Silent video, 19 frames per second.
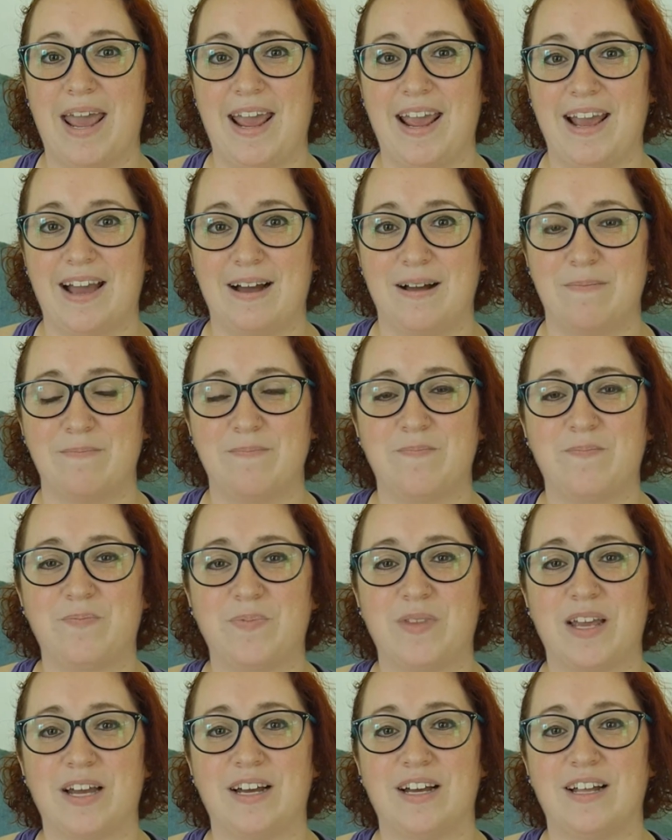Pam
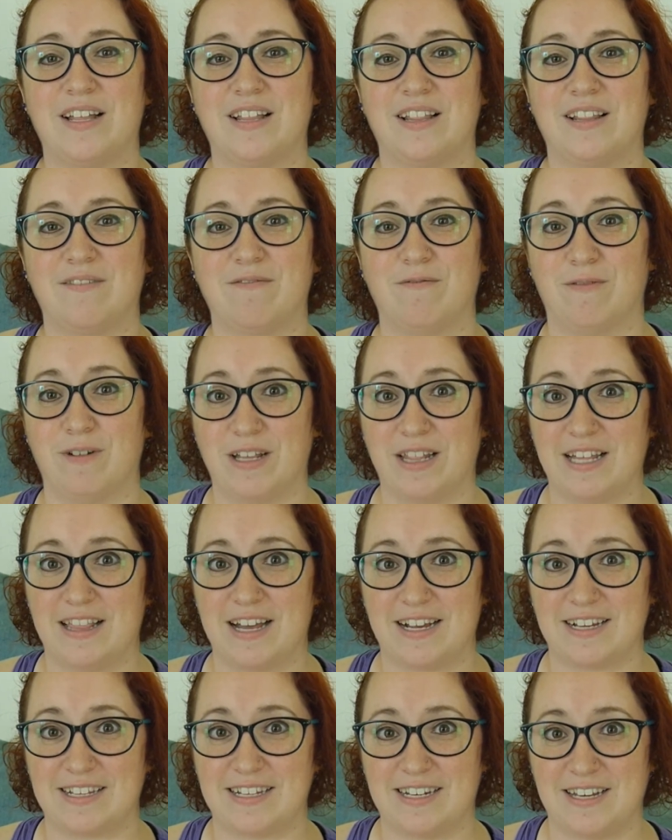really
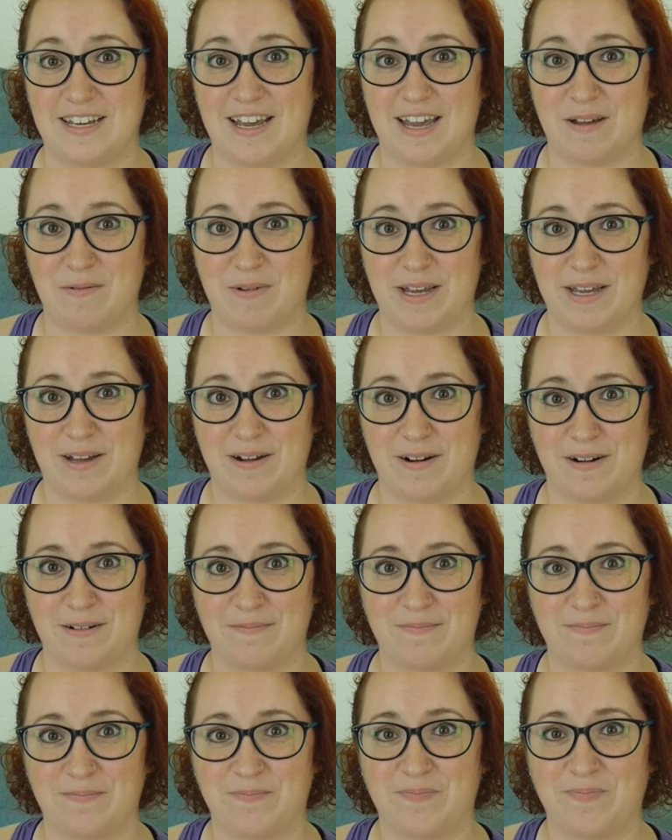likes DK weight yarn.
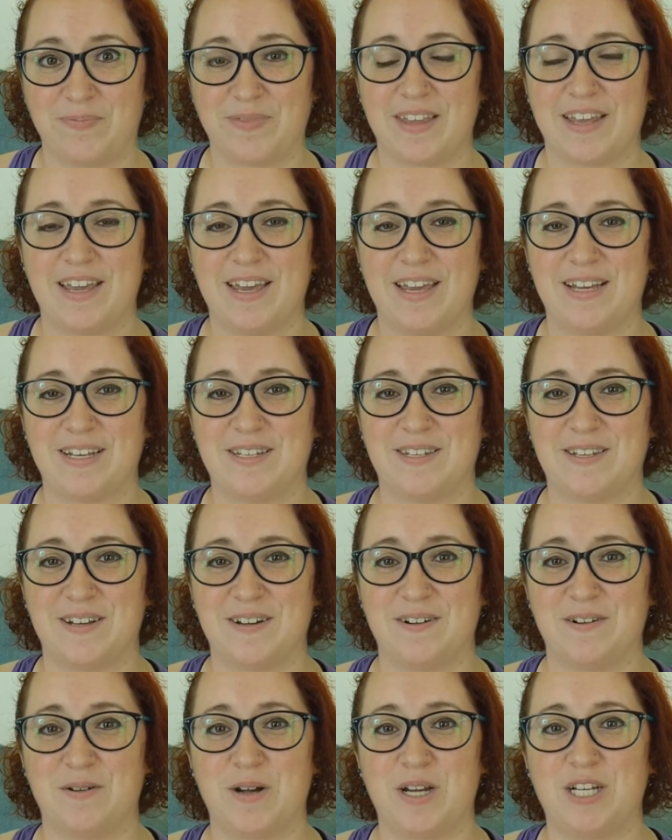
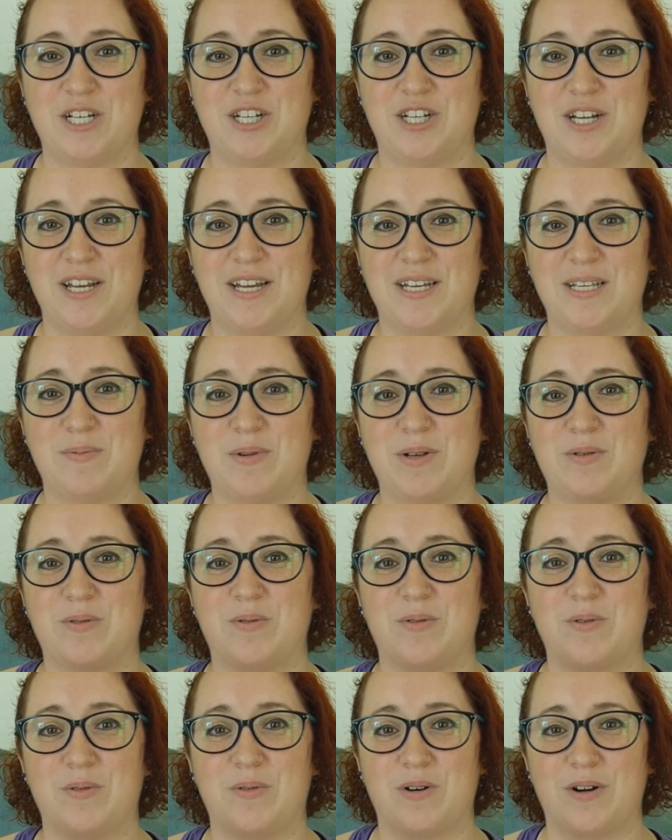So she has been
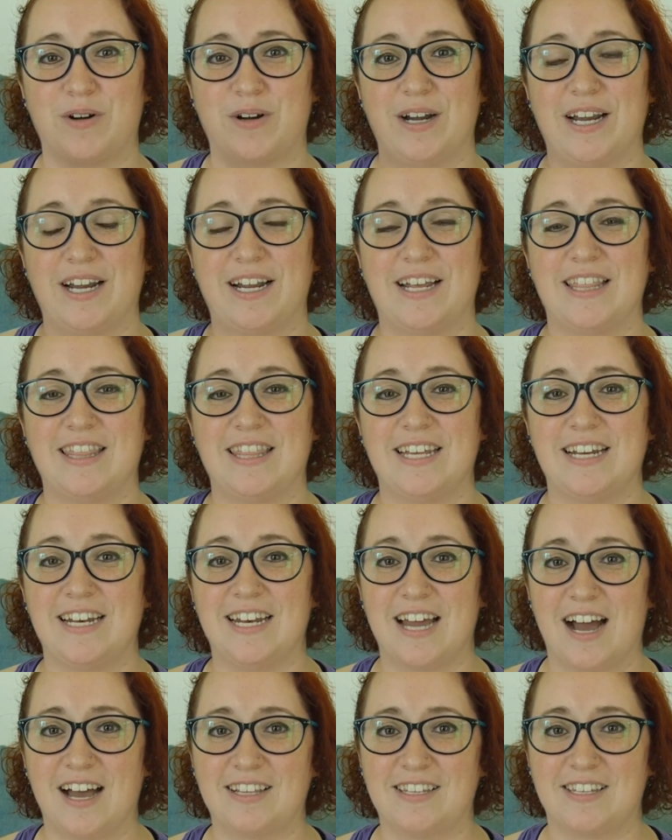ordering the
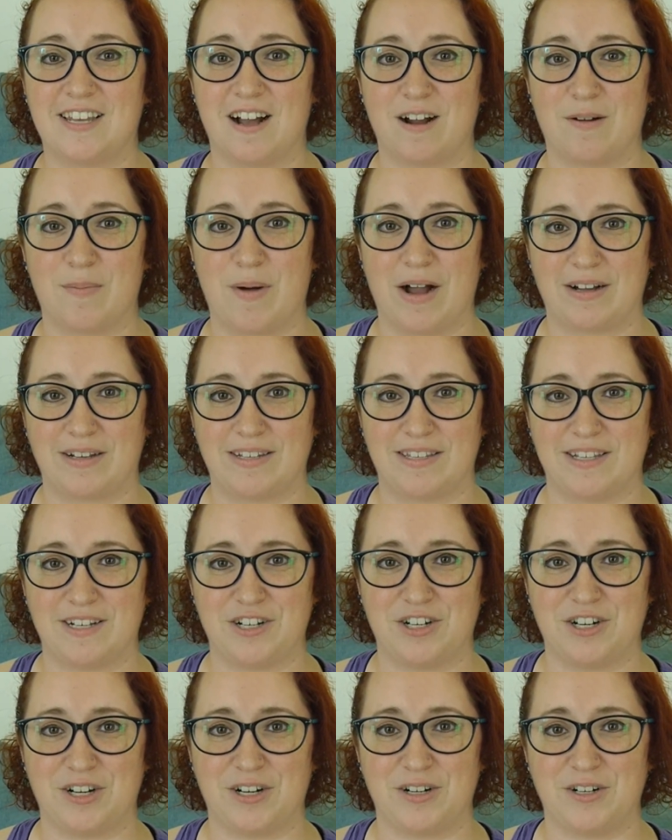Not Sock box
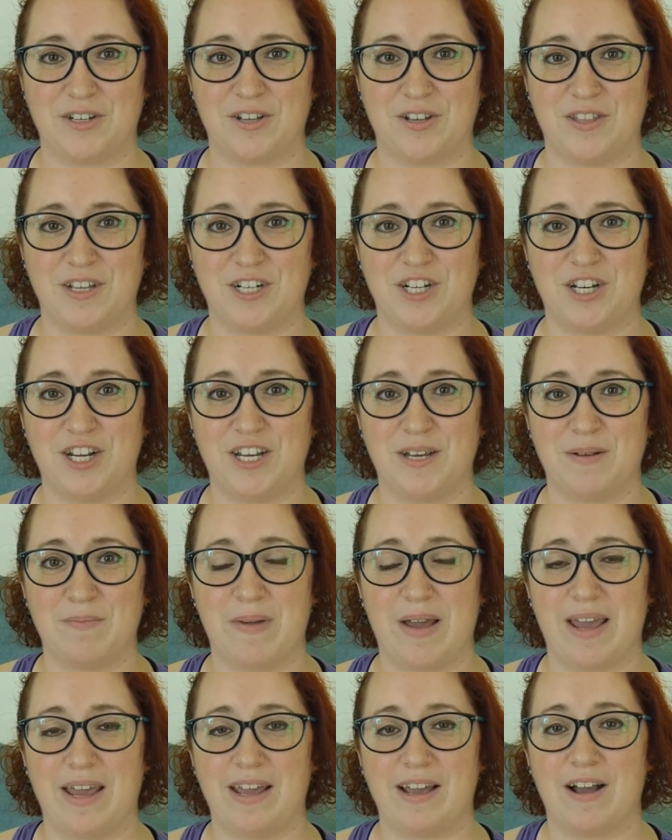this year so that she can
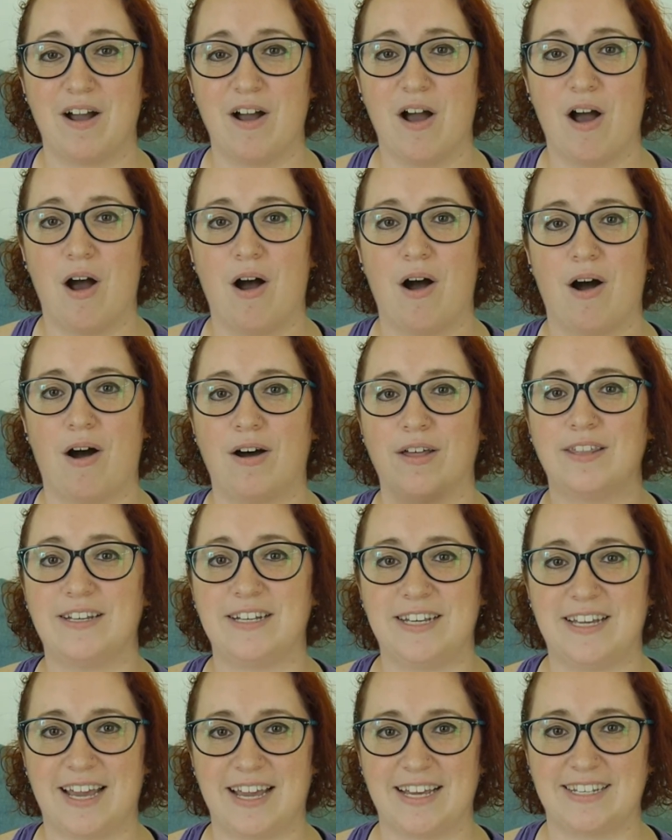make all the
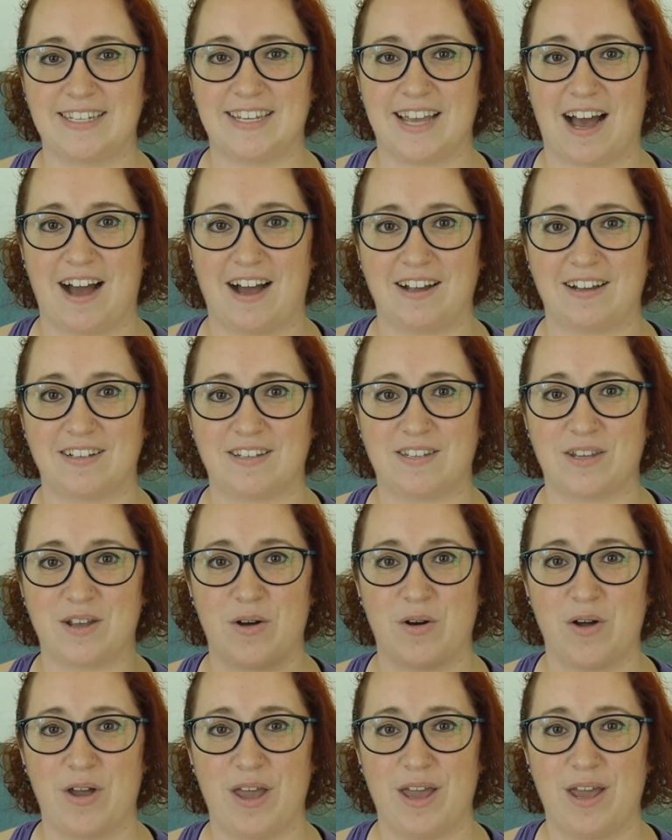DK socks
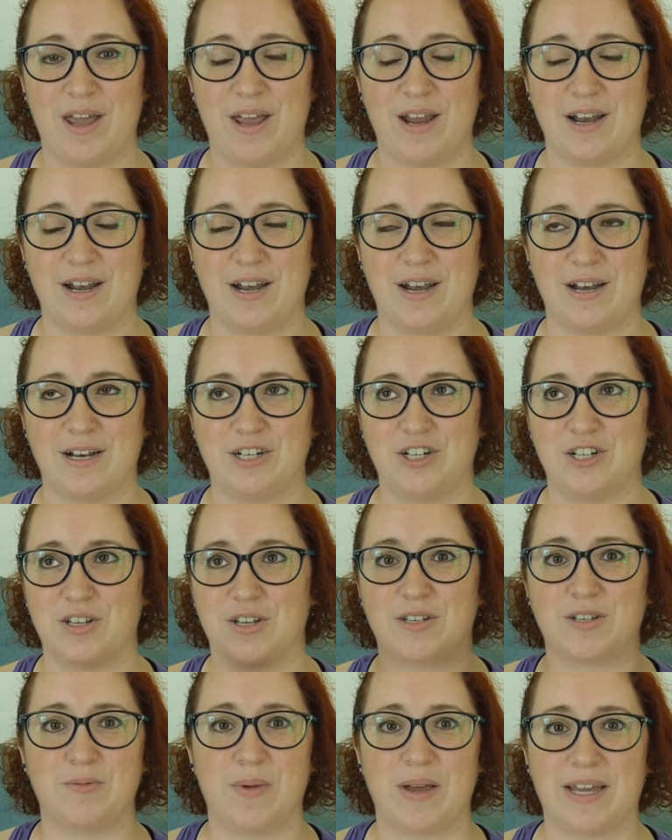and she's
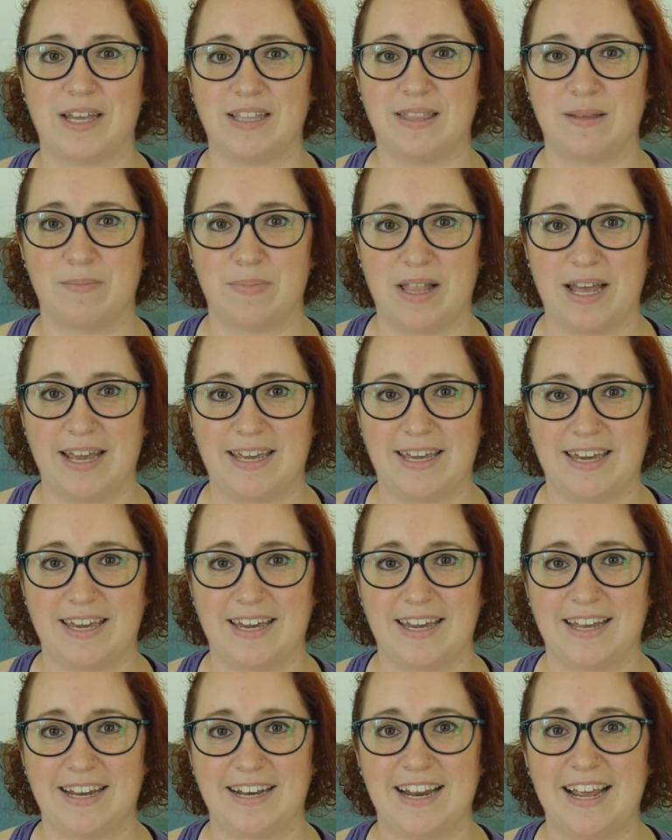also making the
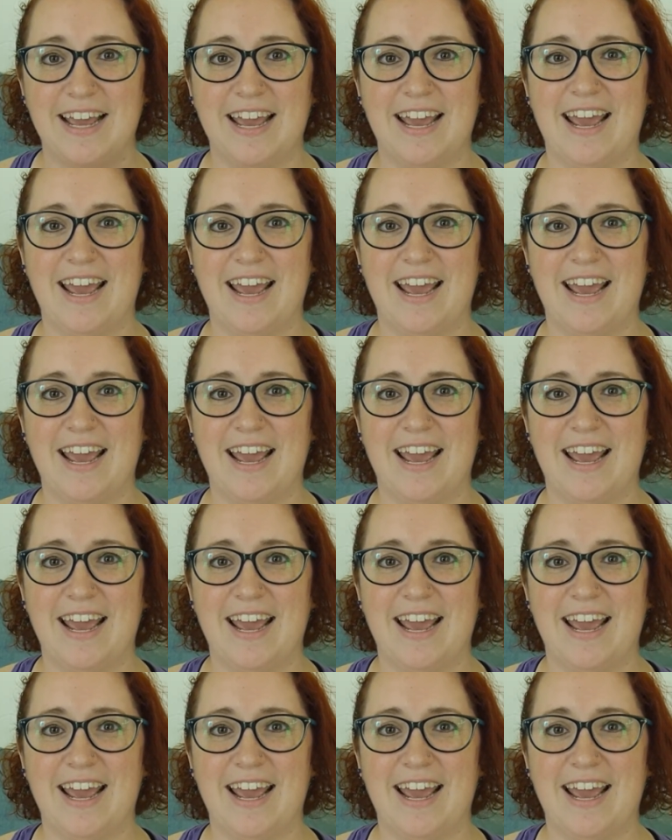blanket